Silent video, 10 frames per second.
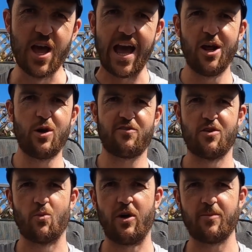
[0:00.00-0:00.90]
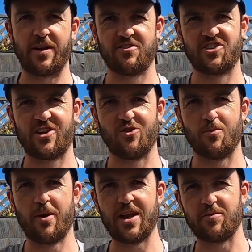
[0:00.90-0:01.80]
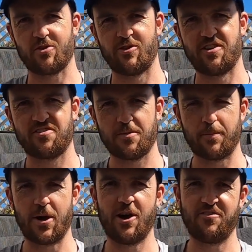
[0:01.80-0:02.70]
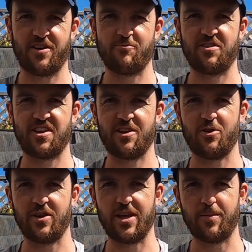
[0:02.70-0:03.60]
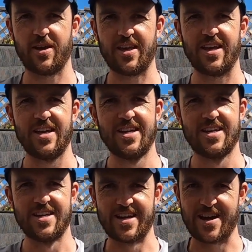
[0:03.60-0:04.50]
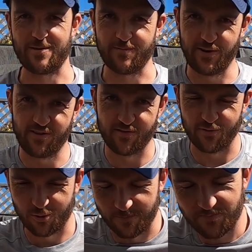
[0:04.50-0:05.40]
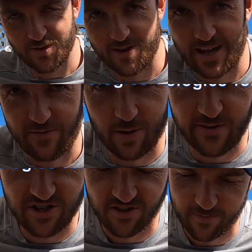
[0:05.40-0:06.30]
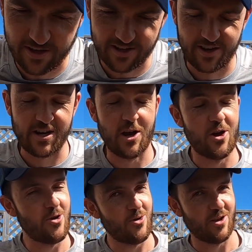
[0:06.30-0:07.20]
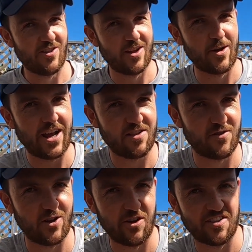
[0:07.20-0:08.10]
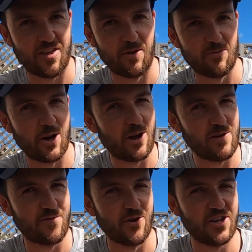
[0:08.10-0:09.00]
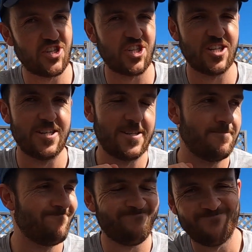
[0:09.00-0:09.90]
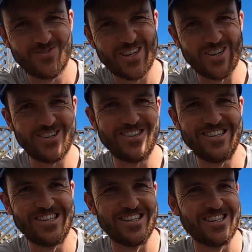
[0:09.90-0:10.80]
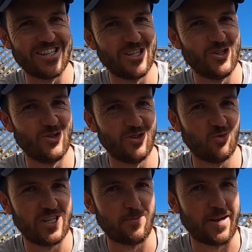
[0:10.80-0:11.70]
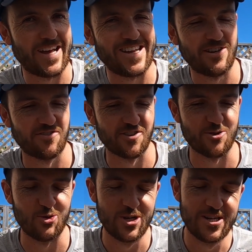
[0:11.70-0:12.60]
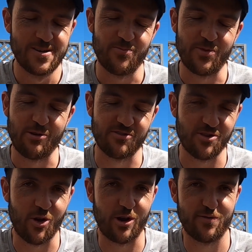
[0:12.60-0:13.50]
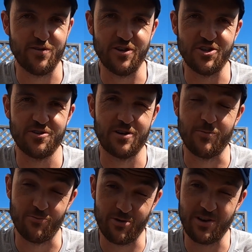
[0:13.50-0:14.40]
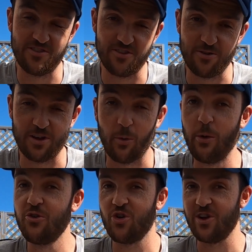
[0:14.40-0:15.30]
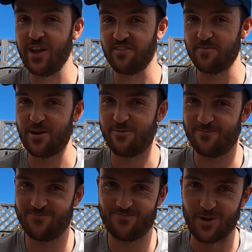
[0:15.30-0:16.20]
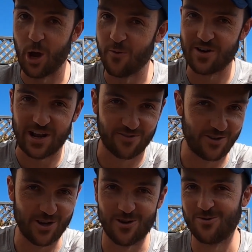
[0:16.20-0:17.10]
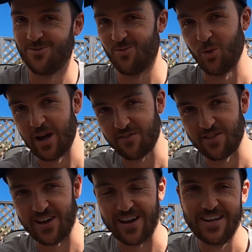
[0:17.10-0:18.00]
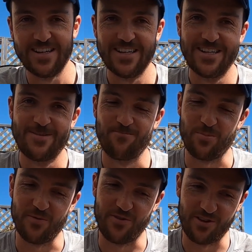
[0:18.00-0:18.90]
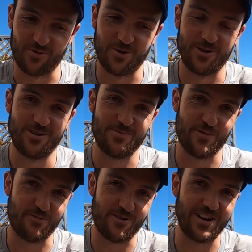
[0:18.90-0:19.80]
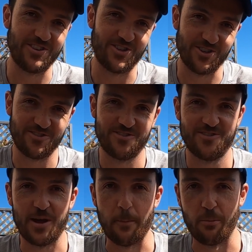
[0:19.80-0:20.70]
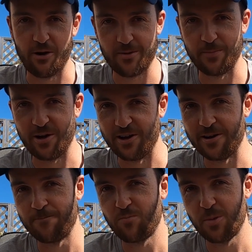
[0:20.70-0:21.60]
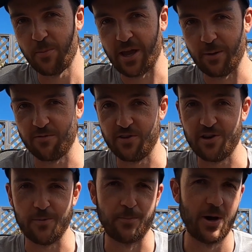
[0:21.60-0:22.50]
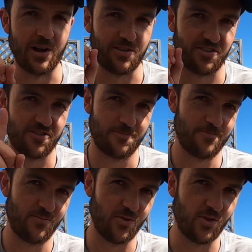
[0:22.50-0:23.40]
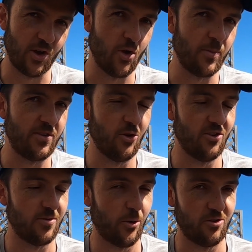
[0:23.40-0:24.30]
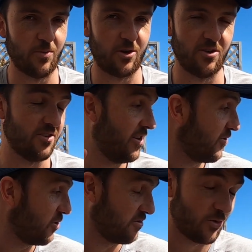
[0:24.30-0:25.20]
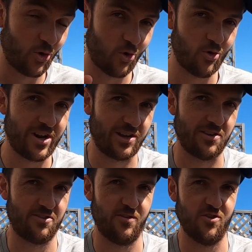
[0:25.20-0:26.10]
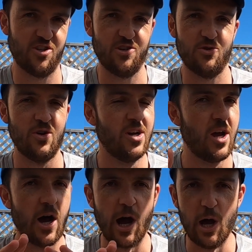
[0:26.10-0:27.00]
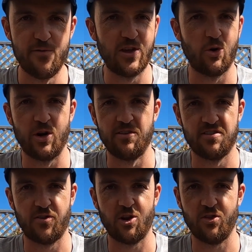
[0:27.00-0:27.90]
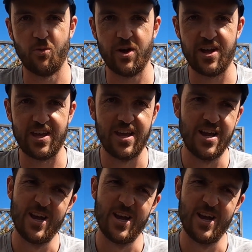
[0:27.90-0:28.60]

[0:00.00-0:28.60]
Hello everyone, welcome back to the channel. My name is Chris, part-time reseller on eBay. Now, first of all, I have a confession to make. I know at the end of my last video I said there'd be some live footage. Kinda didn't go the way I planned, so there is no live footage. I'm really sorry. I will try and get some out, hopefully next video, one after that. But for this one, I'm afraid it's just a bread and butter pickups video. But don't be too disappointed because I've got some cracking stuff to show you. Hopefully you'll learn something along the way.